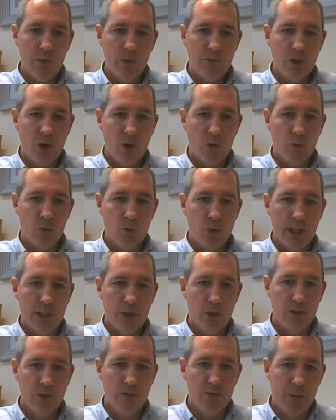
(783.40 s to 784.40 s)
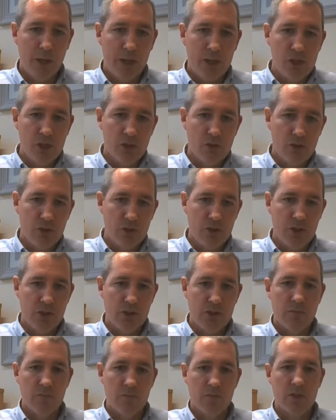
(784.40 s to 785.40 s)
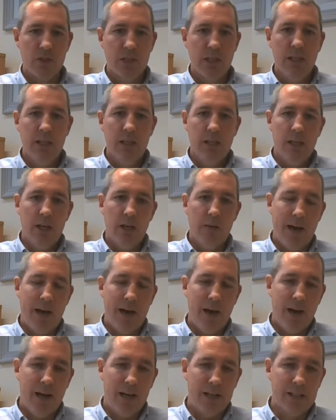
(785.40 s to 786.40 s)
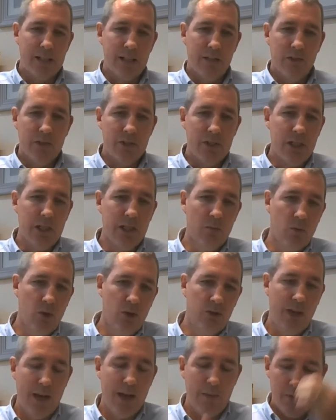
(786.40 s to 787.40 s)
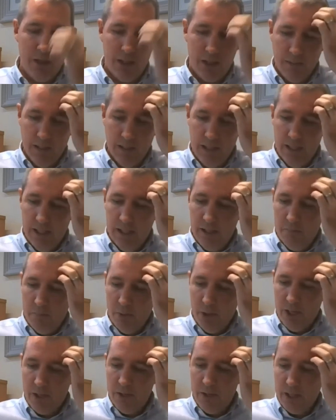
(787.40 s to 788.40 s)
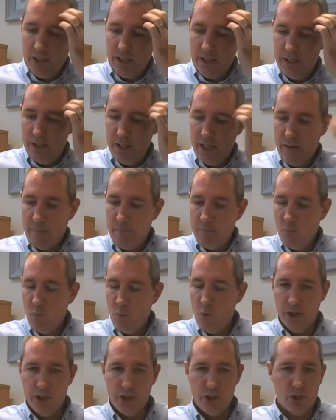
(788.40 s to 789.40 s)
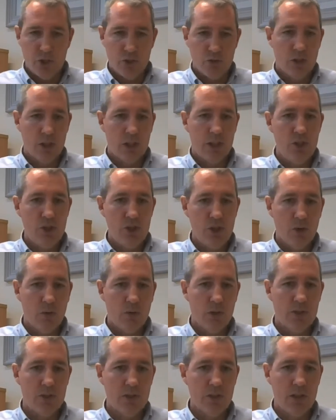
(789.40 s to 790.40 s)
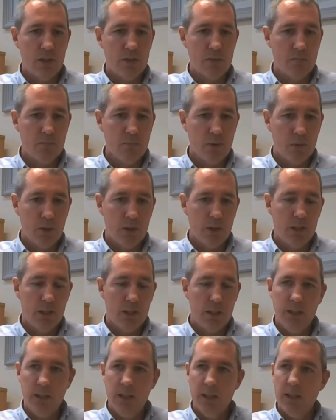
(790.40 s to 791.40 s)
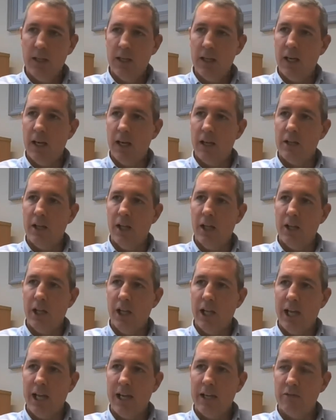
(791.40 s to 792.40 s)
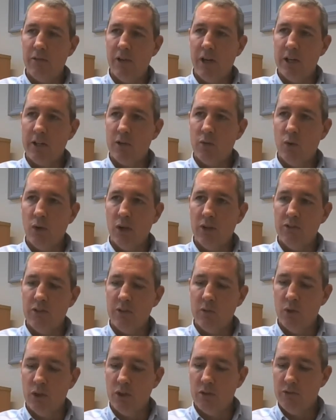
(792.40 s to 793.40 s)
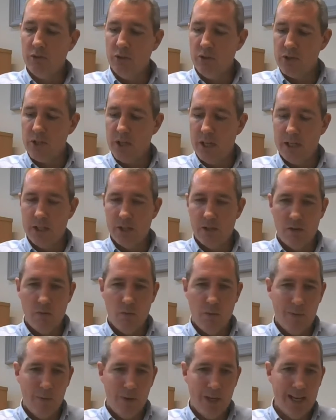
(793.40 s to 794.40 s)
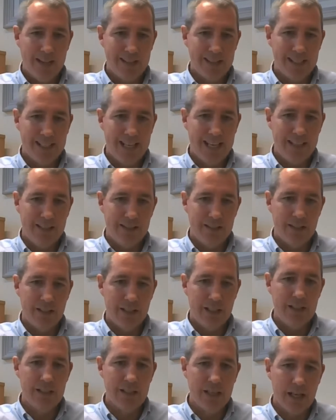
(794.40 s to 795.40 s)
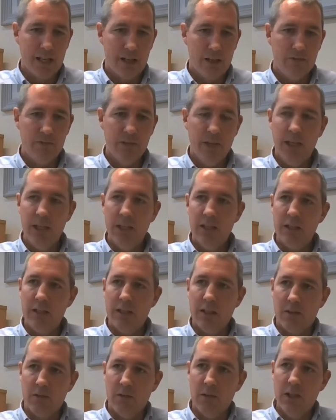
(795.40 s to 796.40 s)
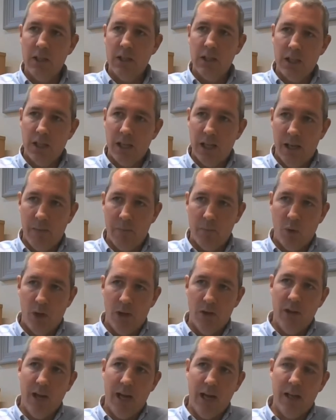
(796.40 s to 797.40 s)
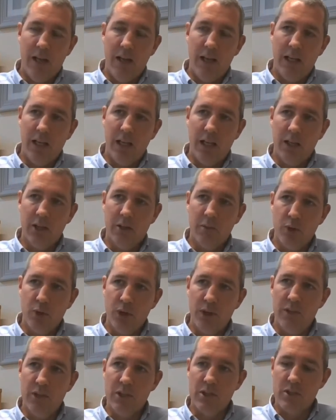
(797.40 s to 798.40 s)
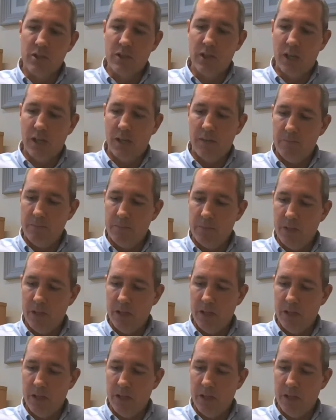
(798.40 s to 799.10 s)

So we've got really good information across systems about activity and what's happening, but I think what this has really shown is probably the lack of high quality workforce data. And when we had to get into detail of, in the previous